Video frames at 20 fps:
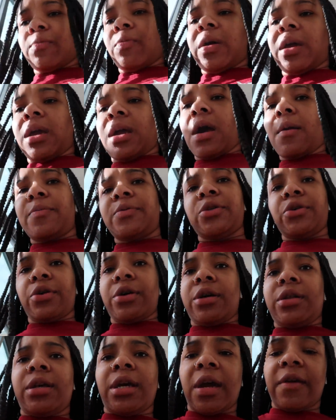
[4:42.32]
I'm waking up so
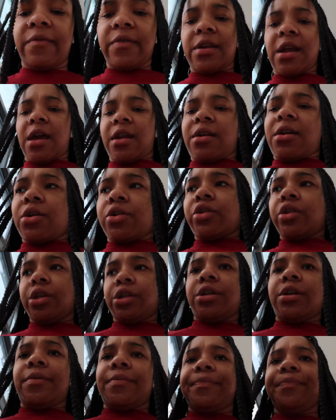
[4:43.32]
early every day to go to the
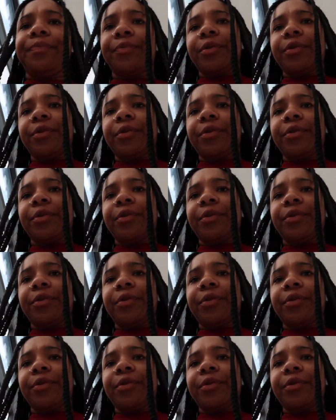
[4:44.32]
gym.